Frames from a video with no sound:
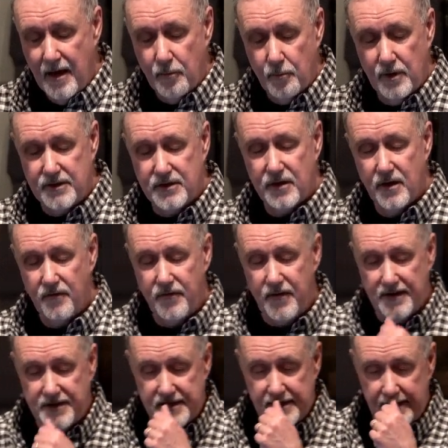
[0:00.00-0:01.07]
which
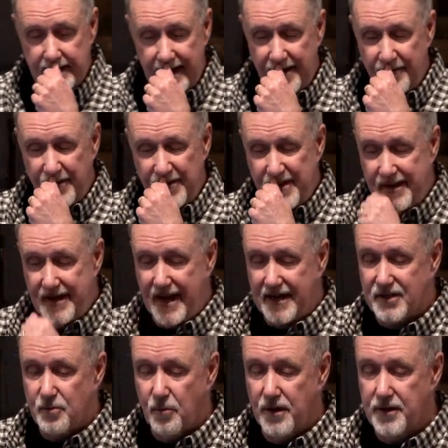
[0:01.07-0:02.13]
fits in kind of with the
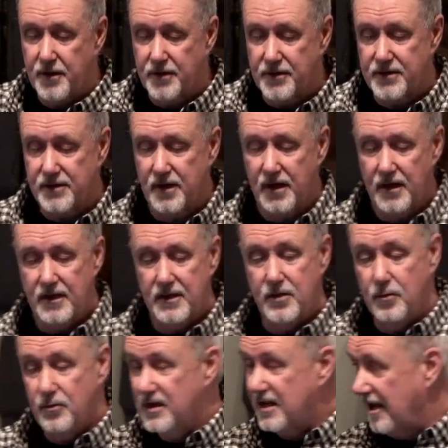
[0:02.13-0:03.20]
next one. There's
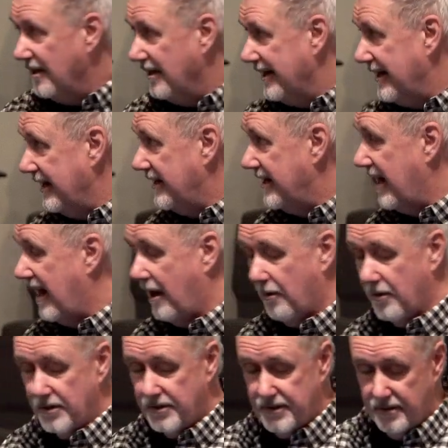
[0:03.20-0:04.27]
utility
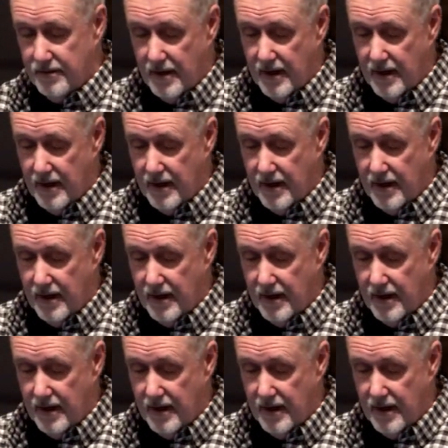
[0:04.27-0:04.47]
towers.